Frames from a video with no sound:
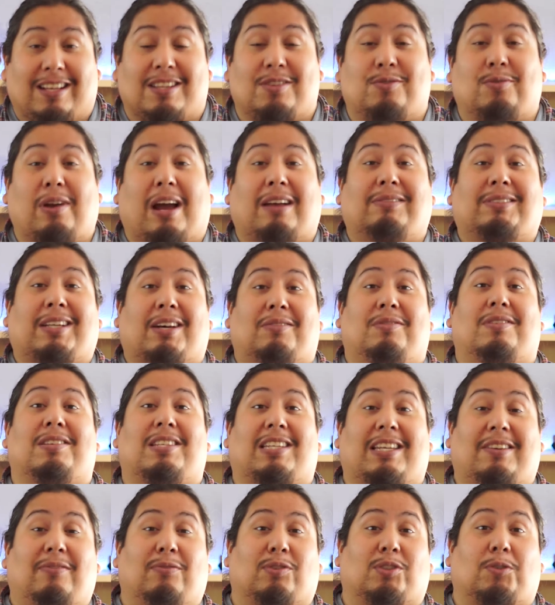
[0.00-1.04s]
drives out this
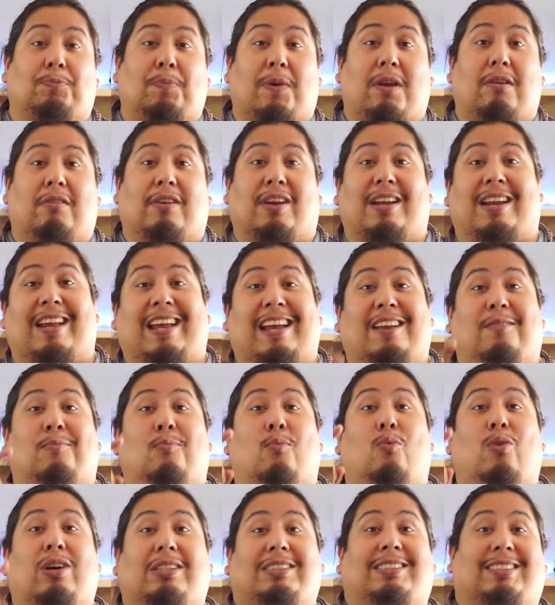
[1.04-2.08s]
evil spirit
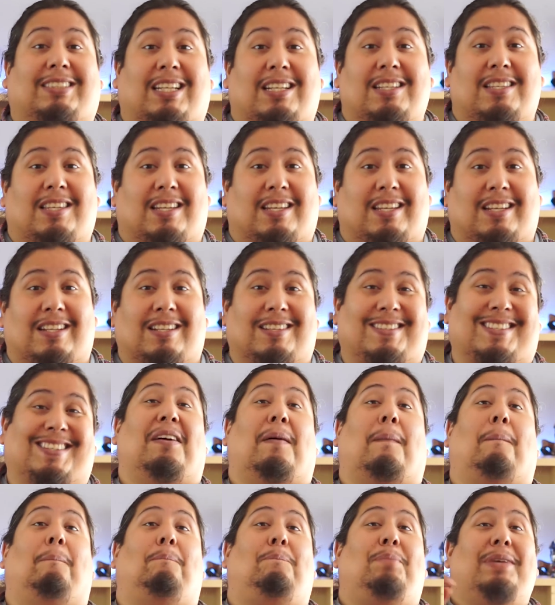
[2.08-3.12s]
in one sentence
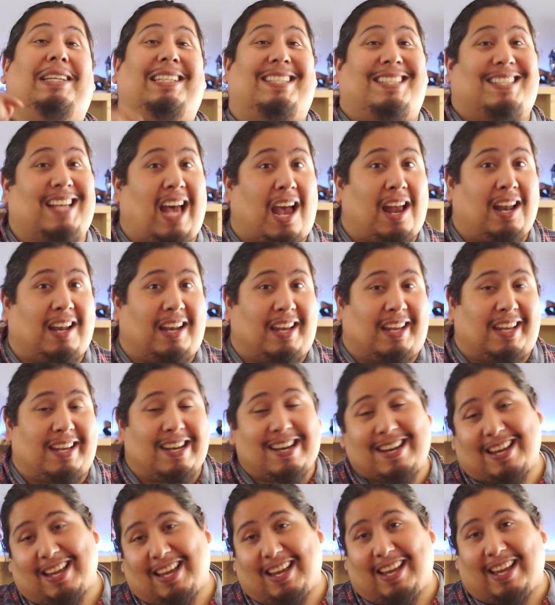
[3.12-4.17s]
be
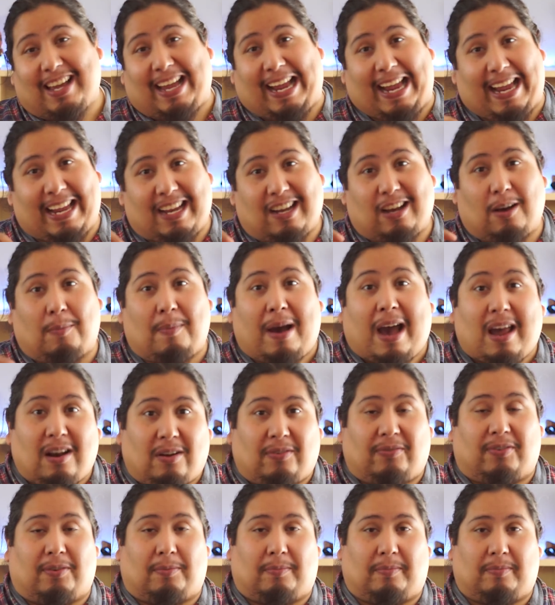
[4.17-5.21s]
silent and come out
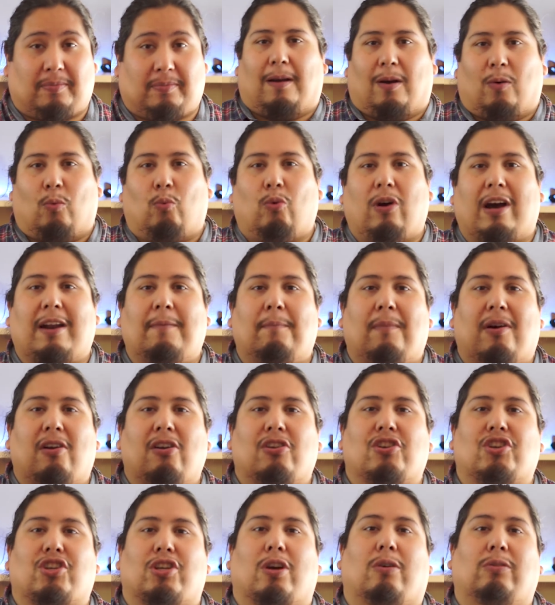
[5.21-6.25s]
of him. What
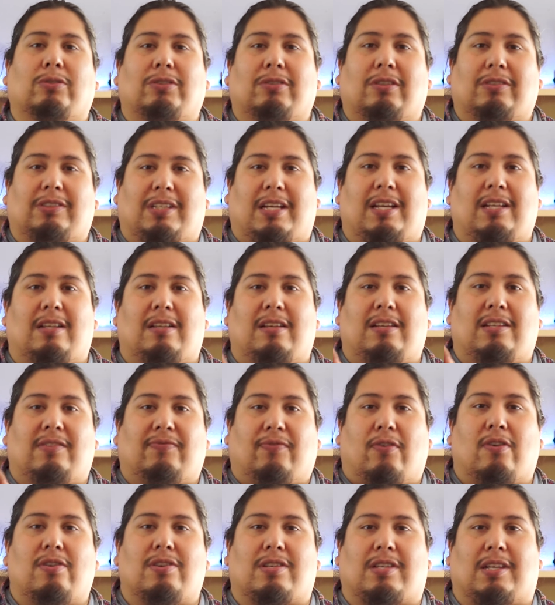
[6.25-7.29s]
Mark shows us in these
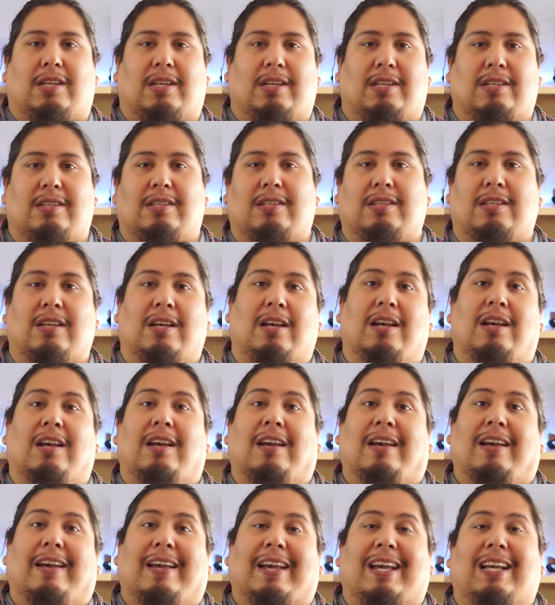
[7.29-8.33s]
verses
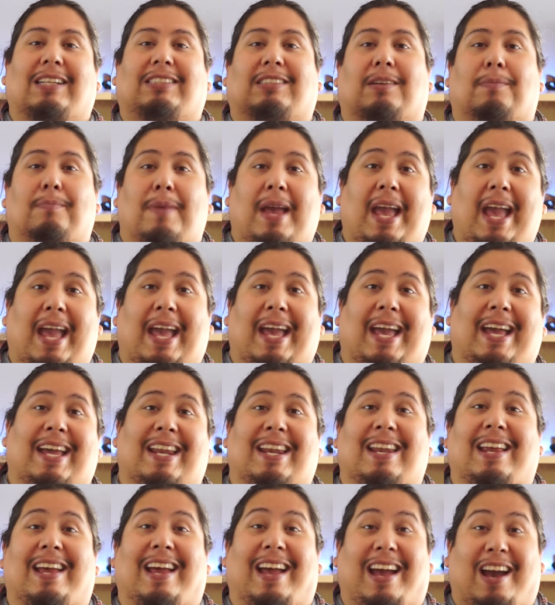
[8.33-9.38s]
is a
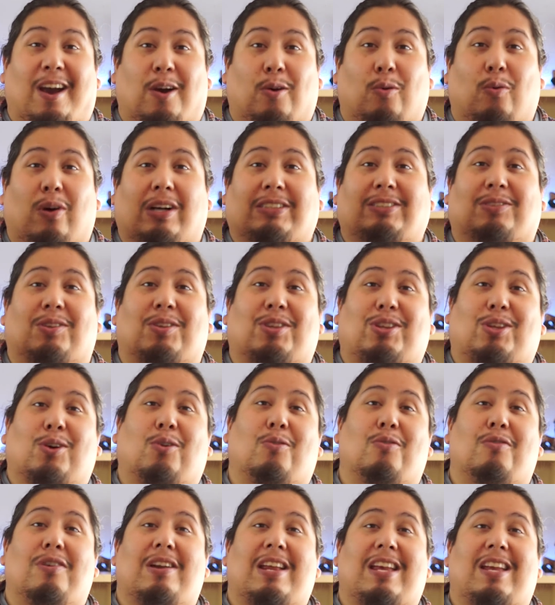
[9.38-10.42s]
man who has
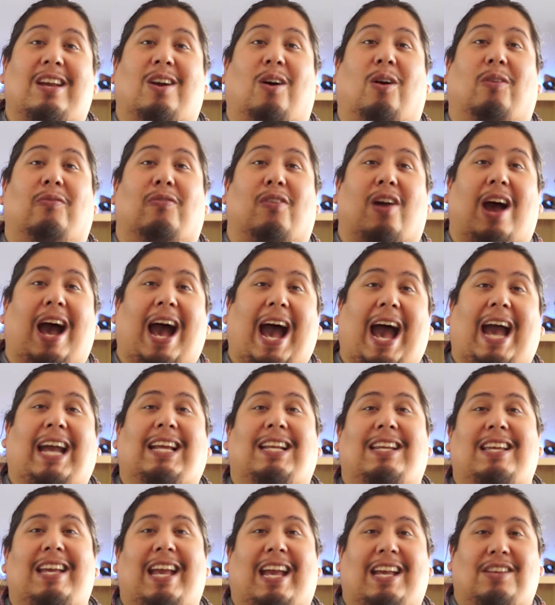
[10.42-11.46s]
authority over
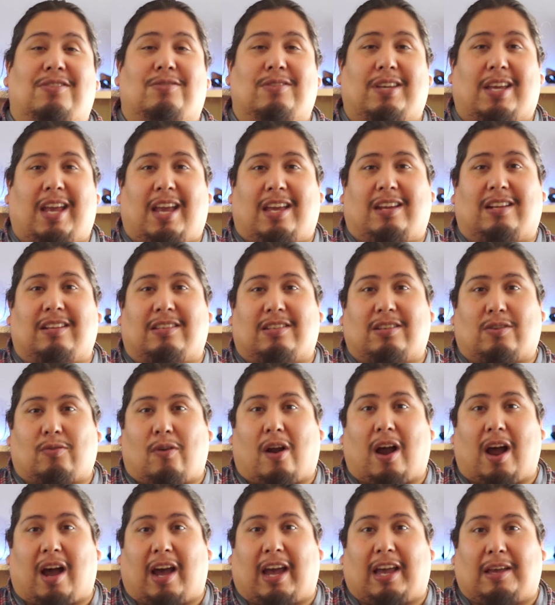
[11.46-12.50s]
highly educated
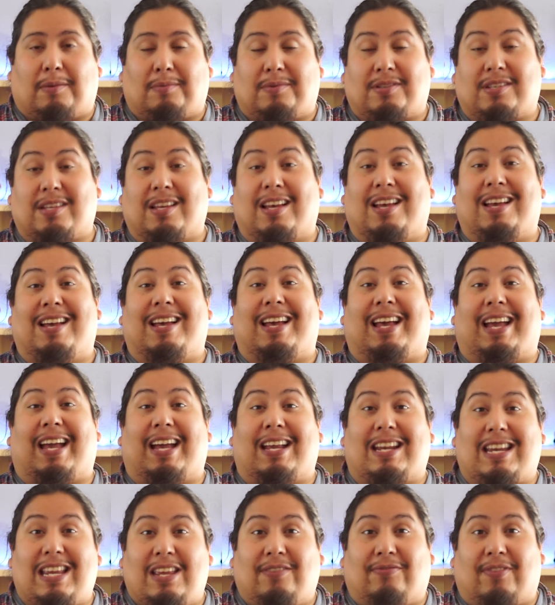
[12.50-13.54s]
scribes
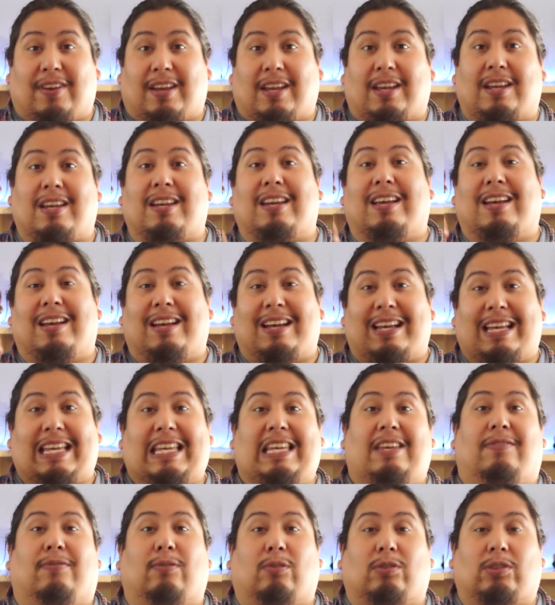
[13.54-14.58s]
and even
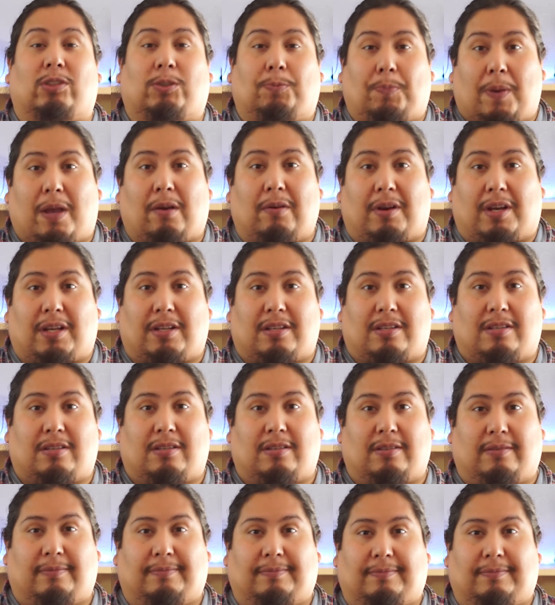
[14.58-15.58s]
evil spirits.